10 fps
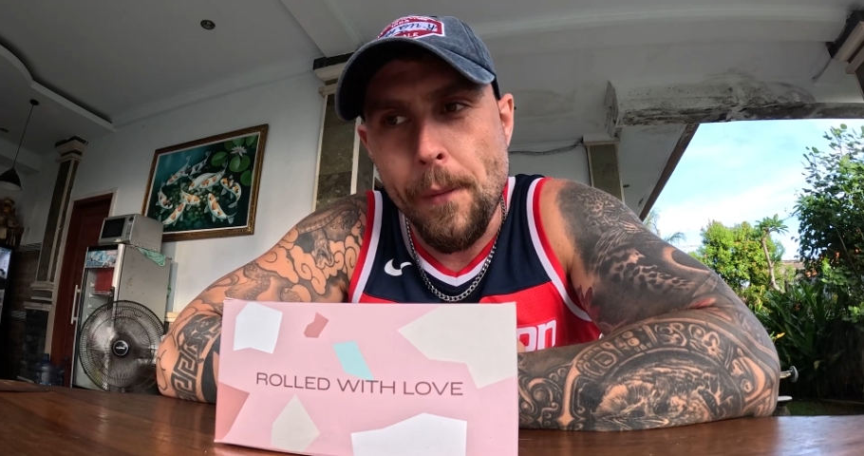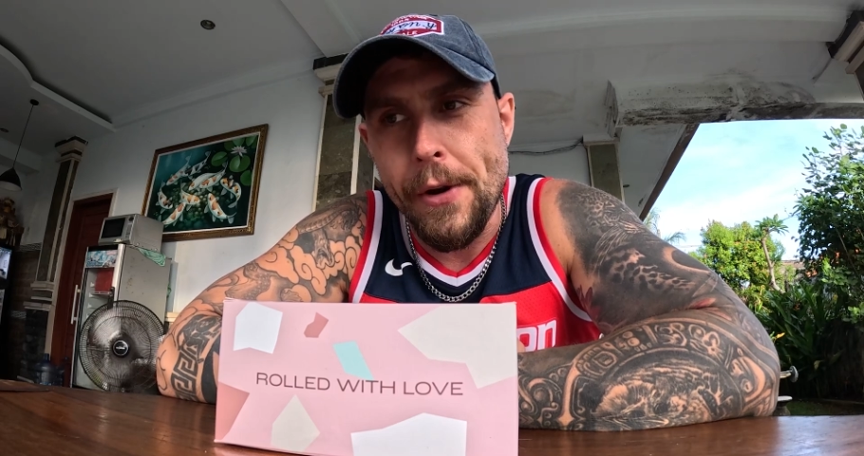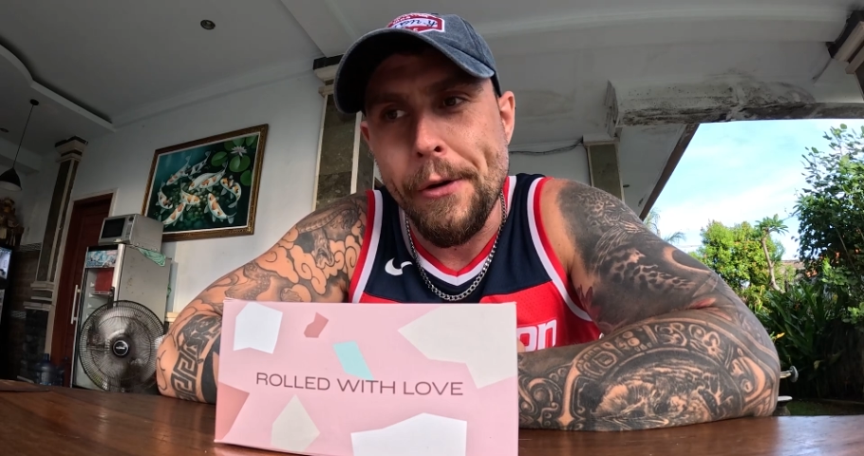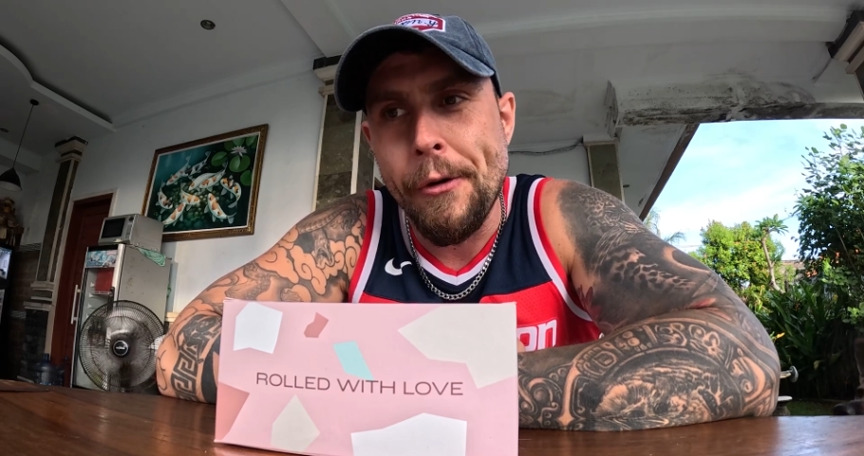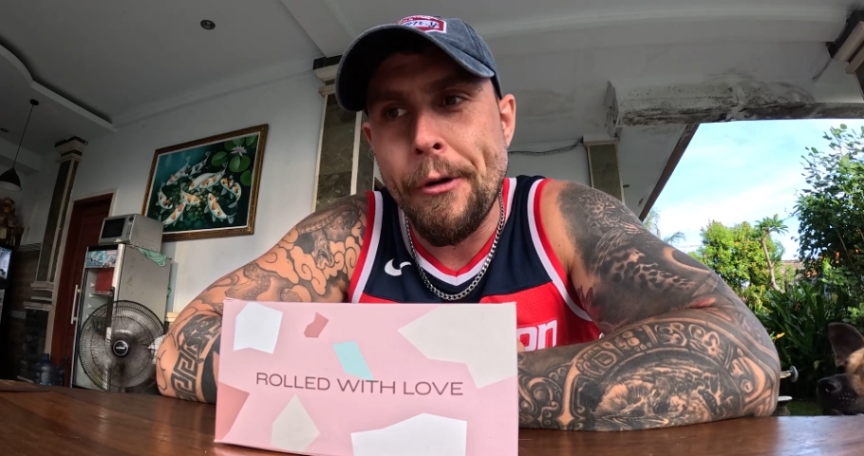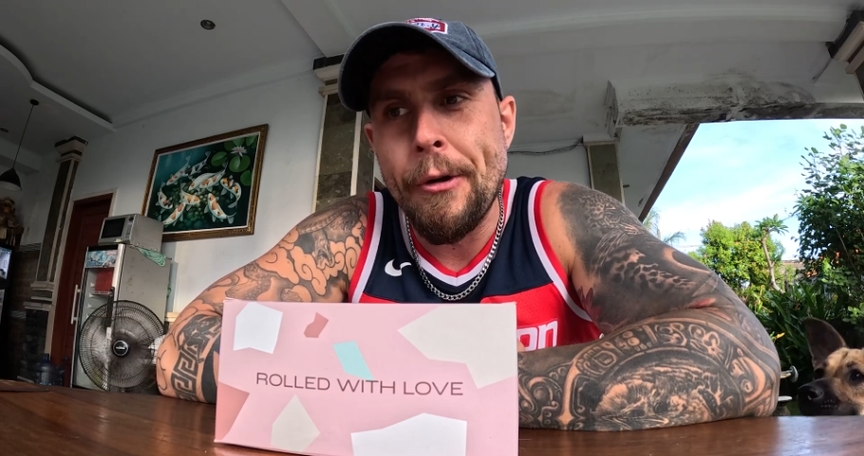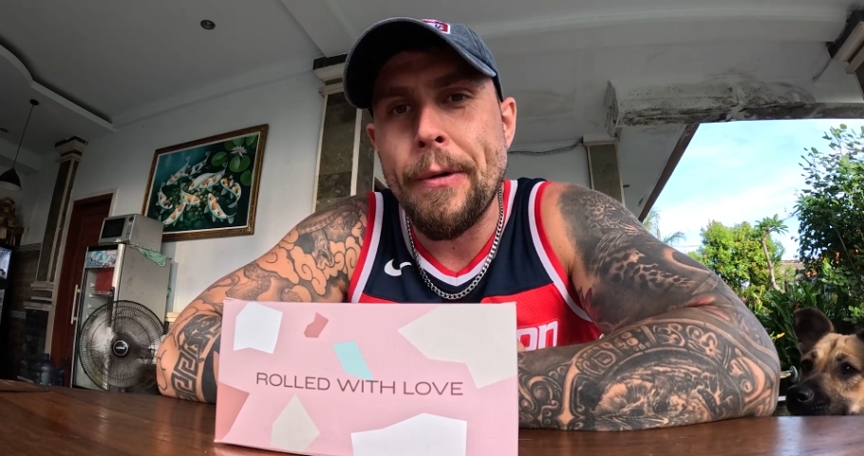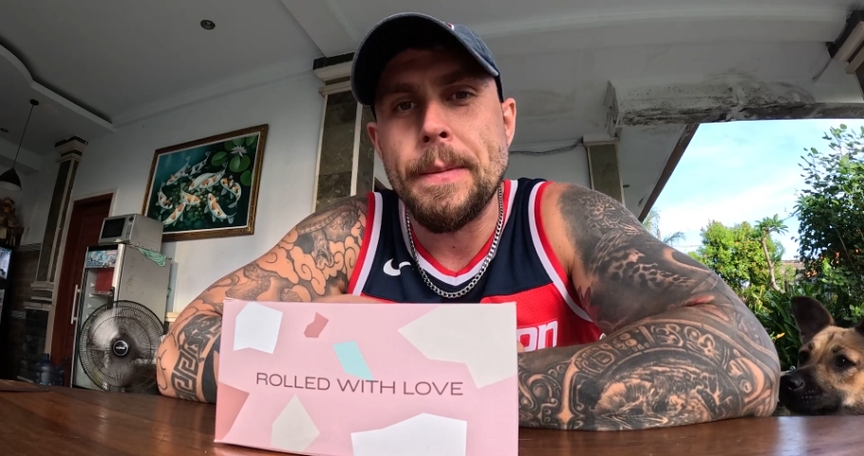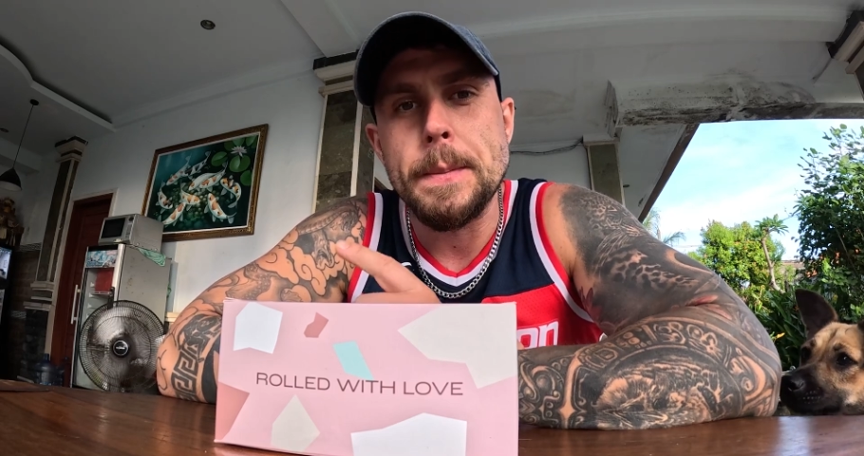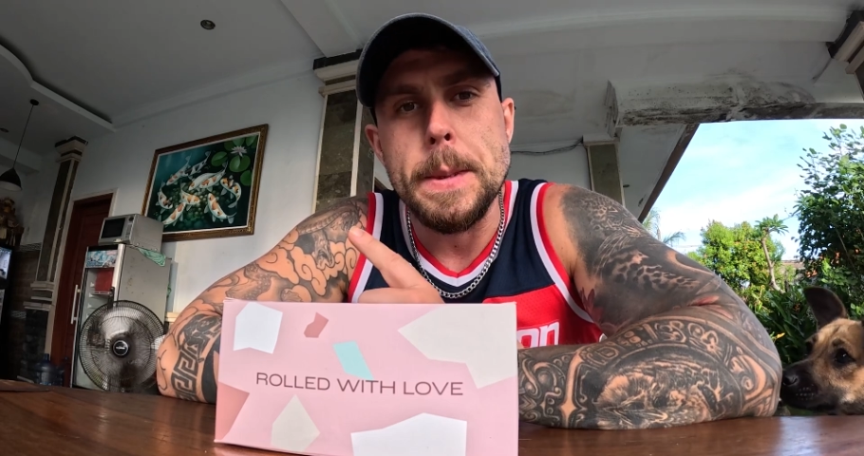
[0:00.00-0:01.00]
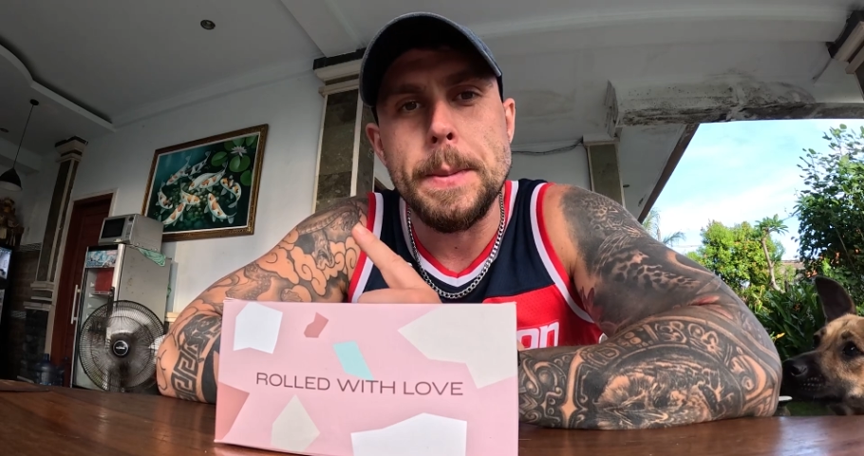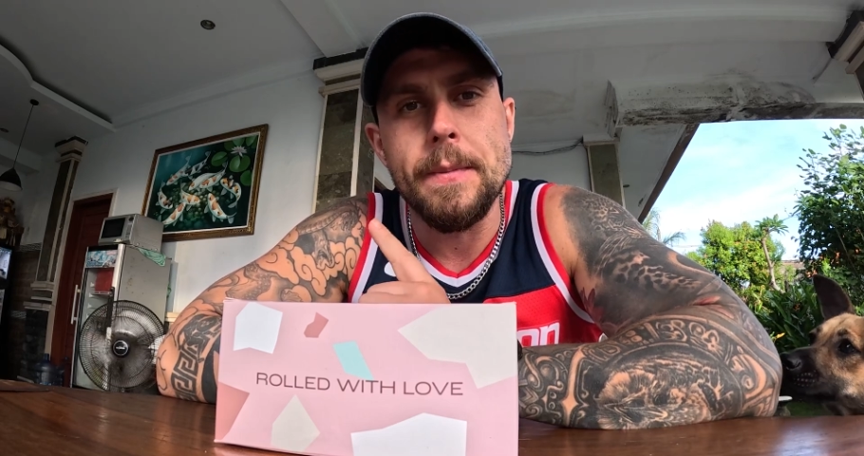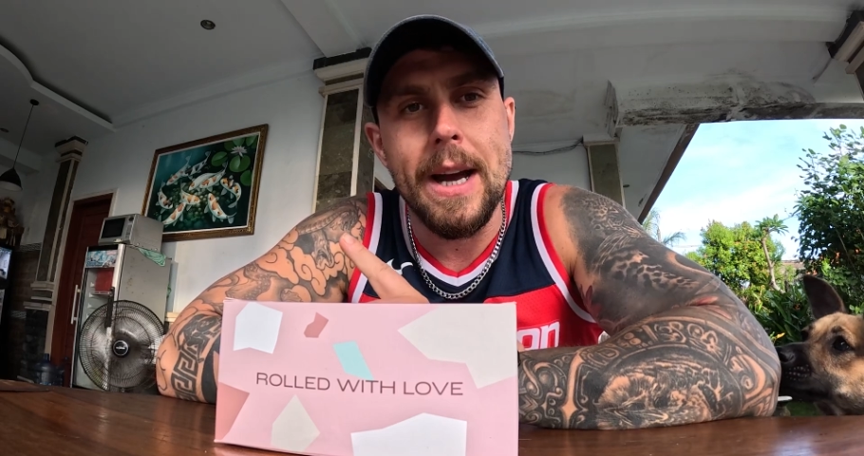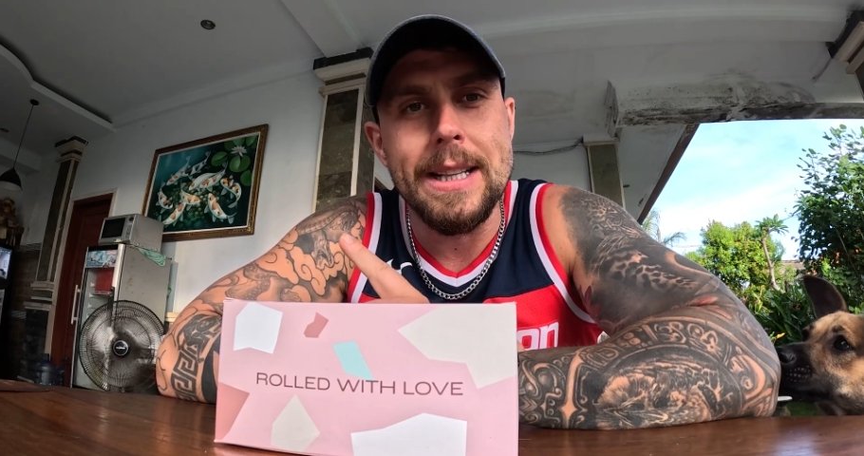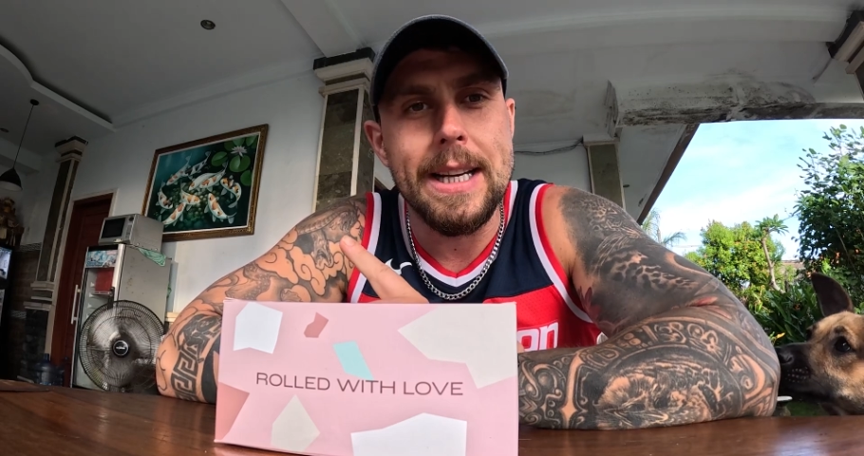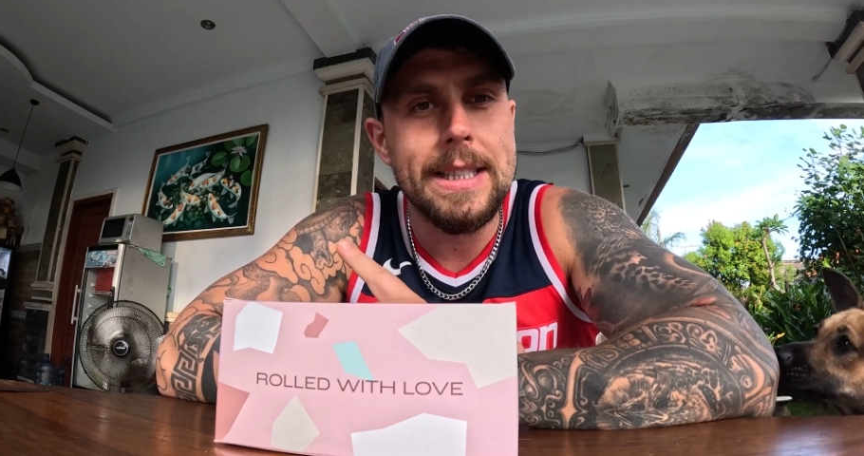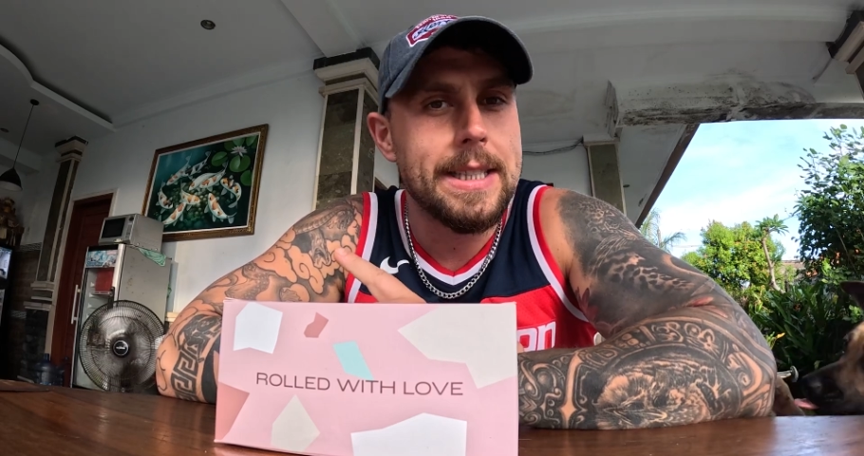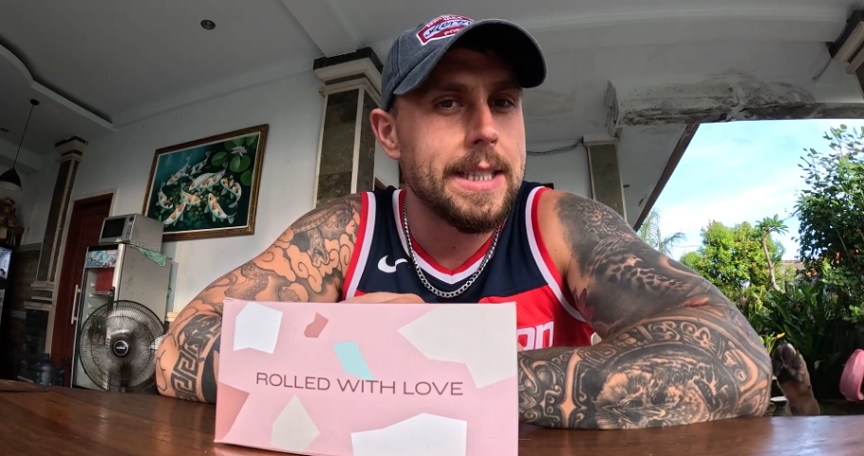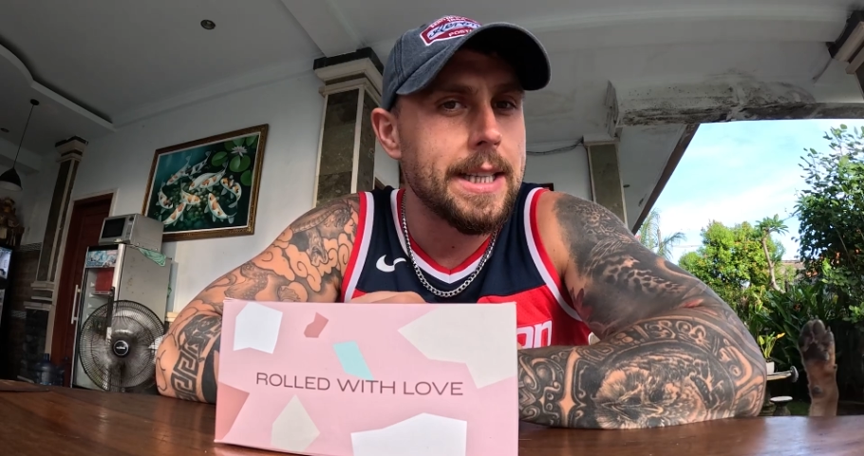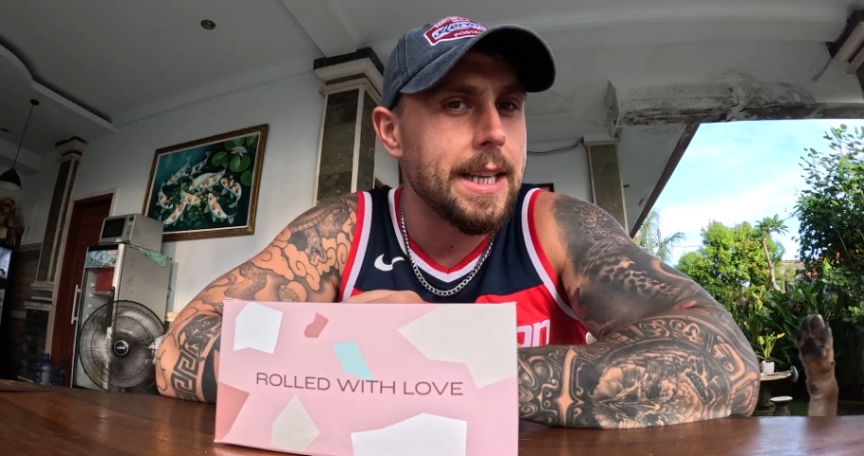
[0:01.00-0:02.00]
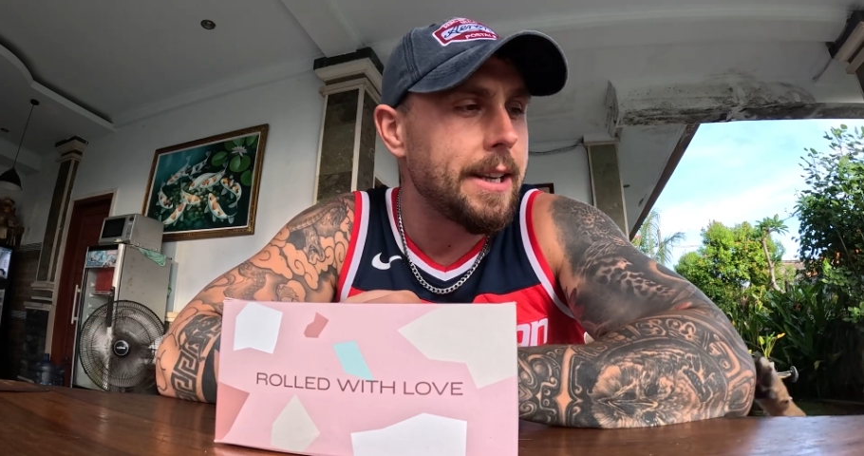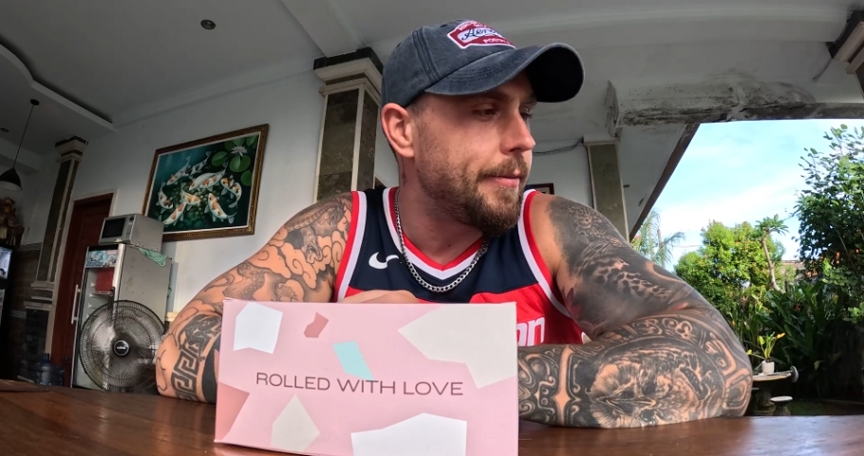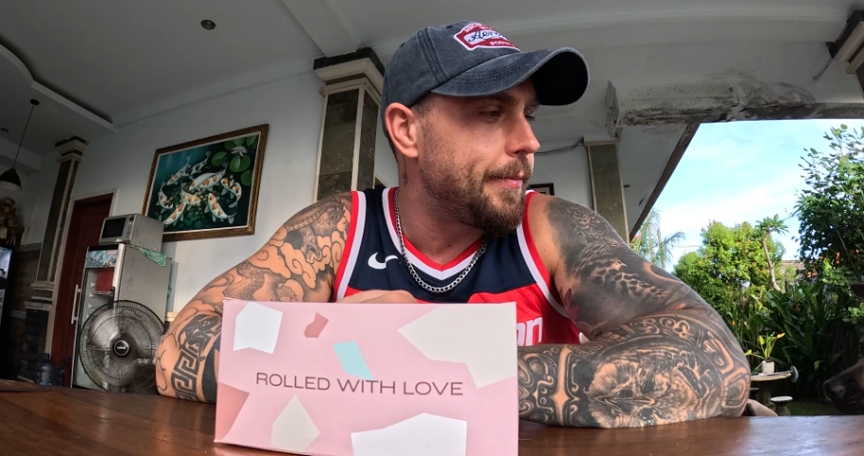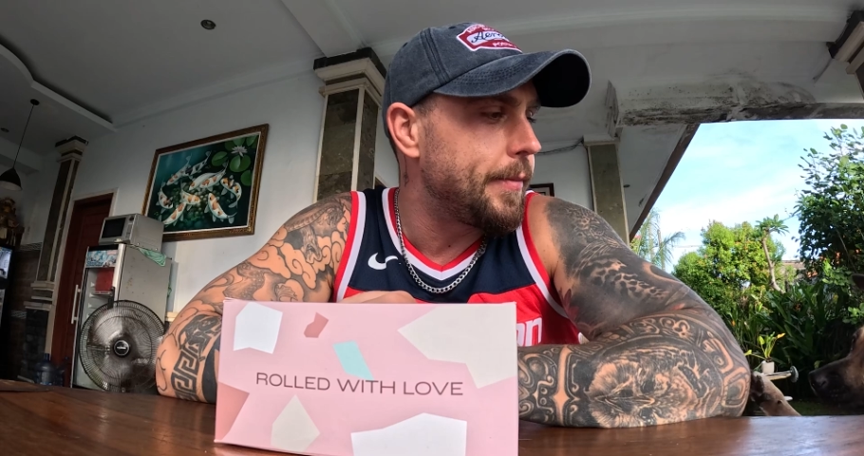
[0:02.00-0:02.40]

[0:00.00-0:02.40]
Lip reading: Now, I did eat,